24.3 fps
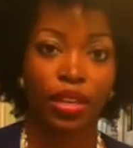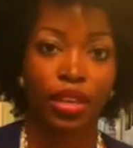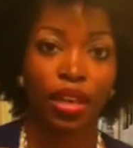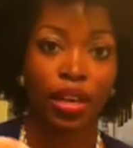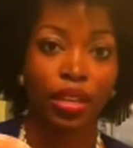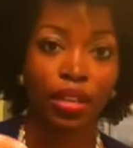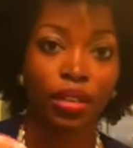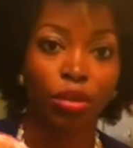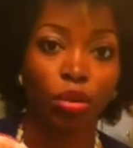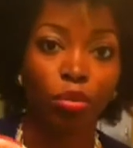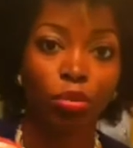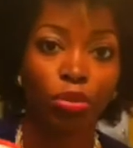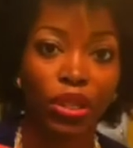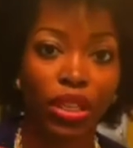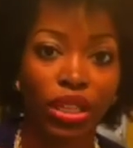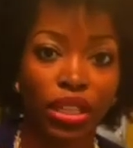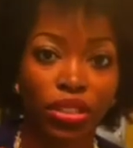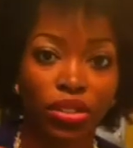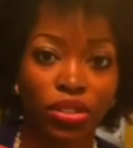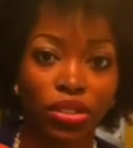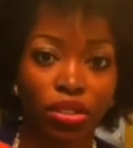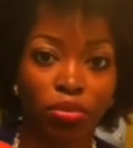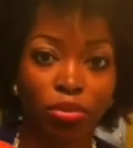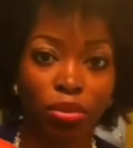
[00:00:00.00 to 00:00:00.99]
a little
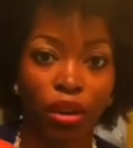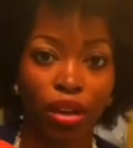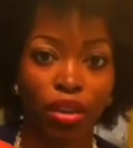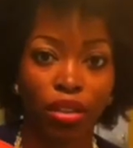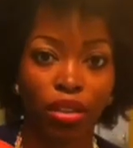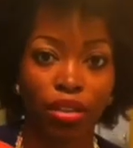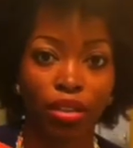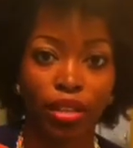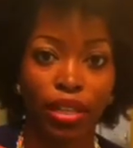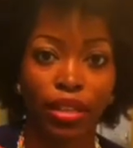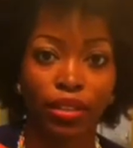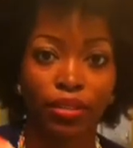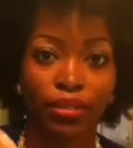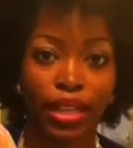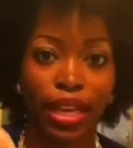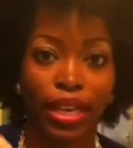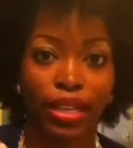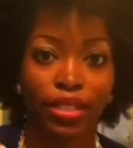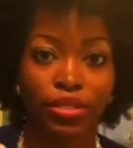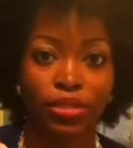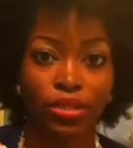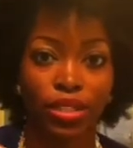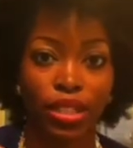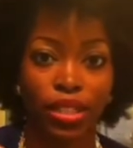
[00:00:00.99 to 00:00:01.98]
pinch of product left. That
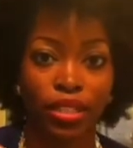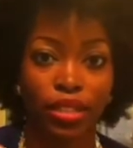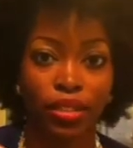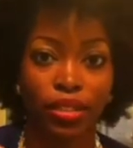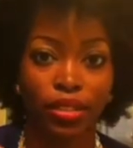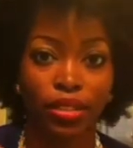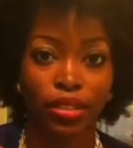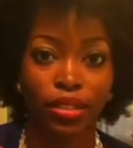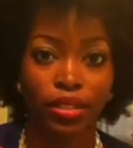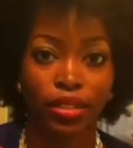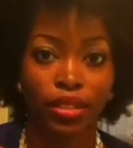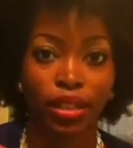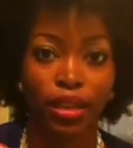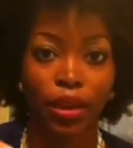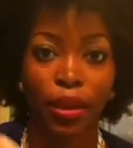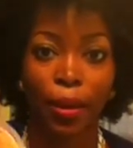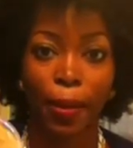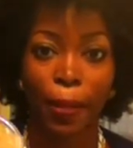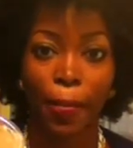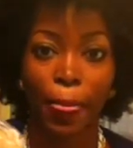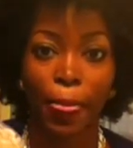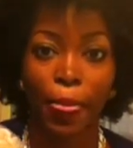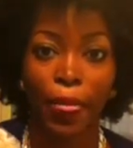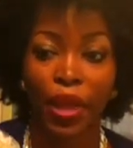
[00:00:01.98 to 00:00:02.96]
is ridiculous.
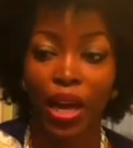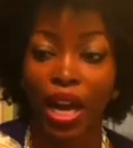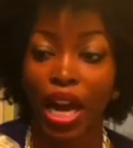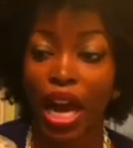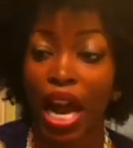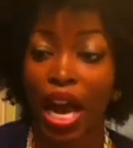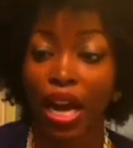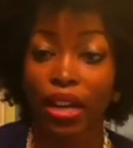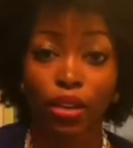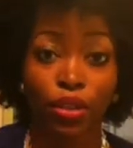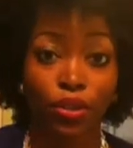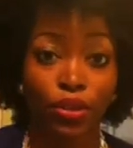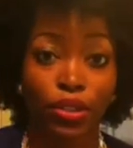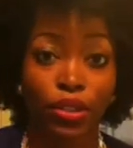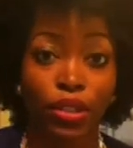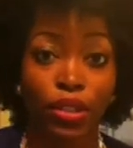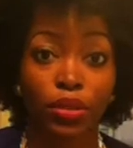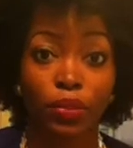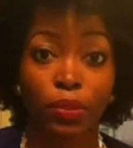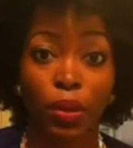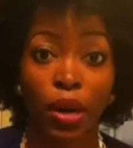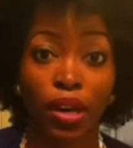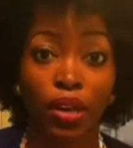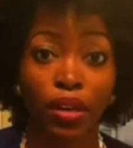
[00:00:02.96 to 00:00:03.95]
I go through
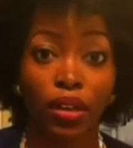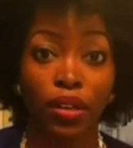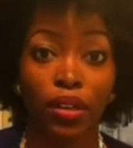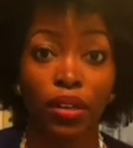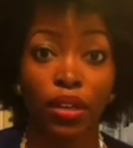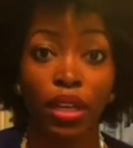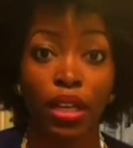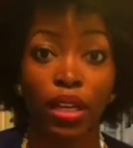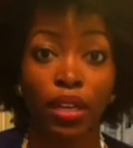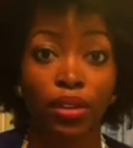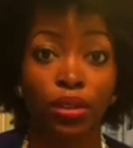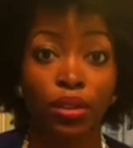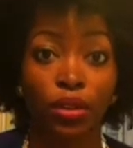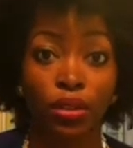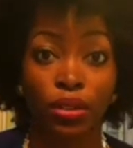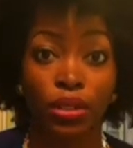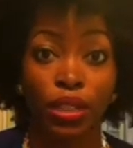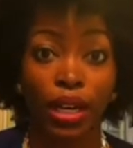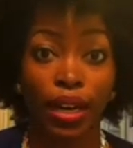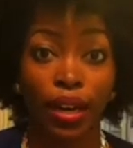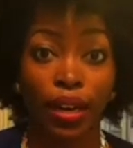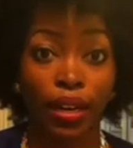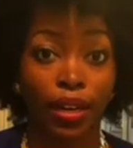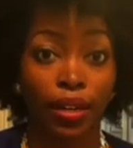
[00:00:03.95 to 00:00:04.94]
this product in no
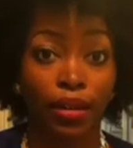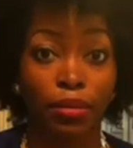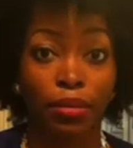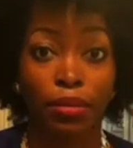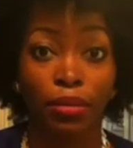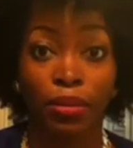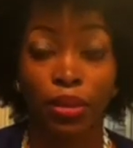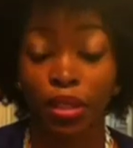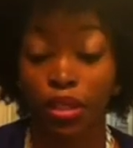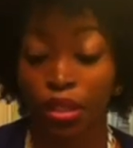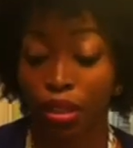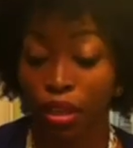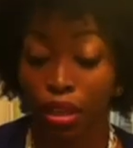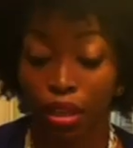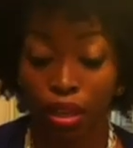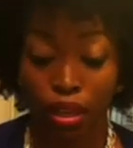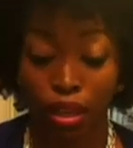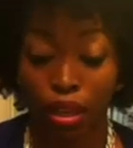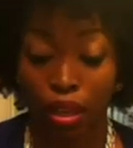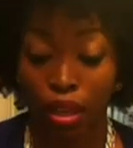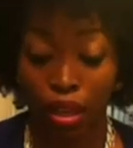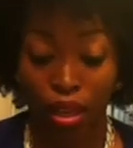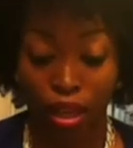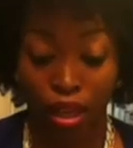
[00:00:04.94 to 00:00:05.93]
time.
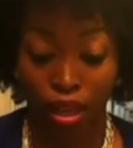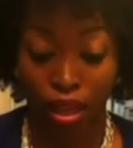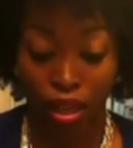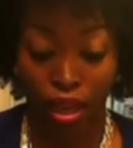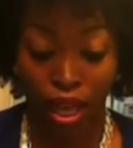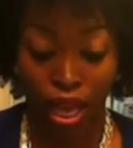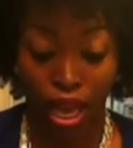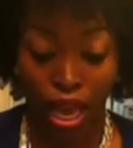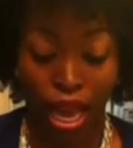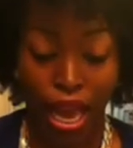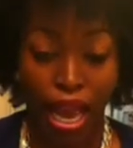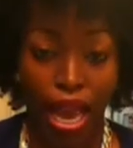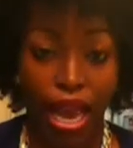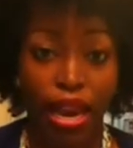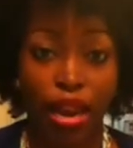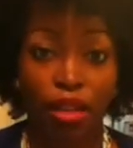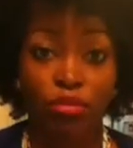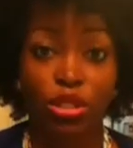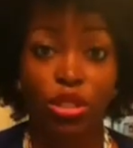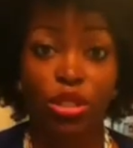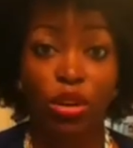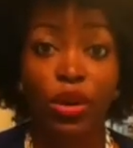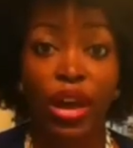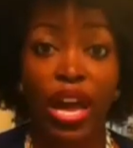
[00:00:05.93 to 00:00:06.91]
And I'm
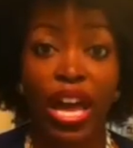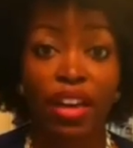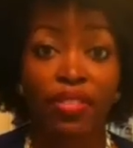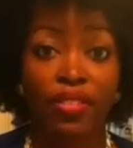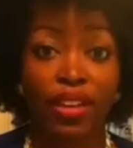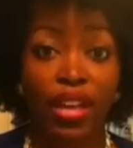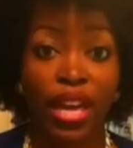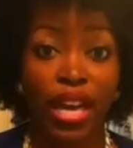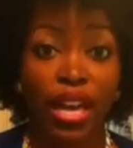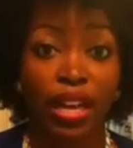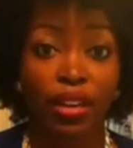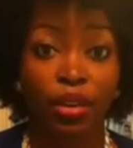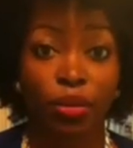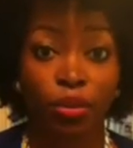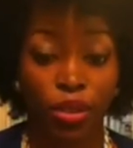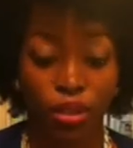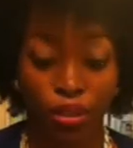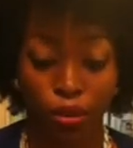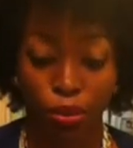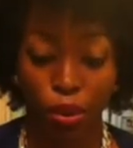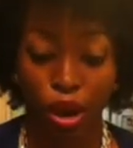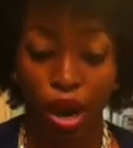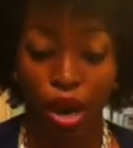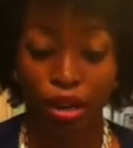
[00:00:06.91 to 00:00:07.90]
so heavy-handed with
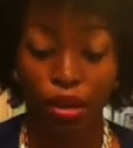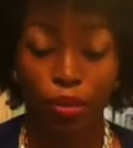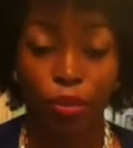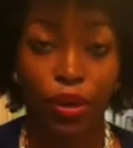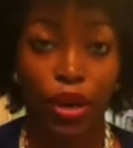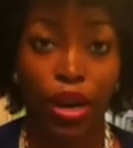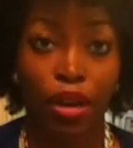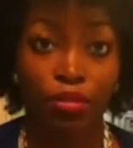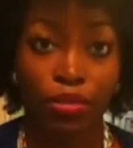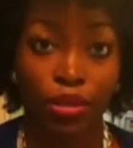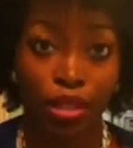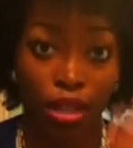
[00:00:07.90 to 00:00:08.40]
the product, but I'm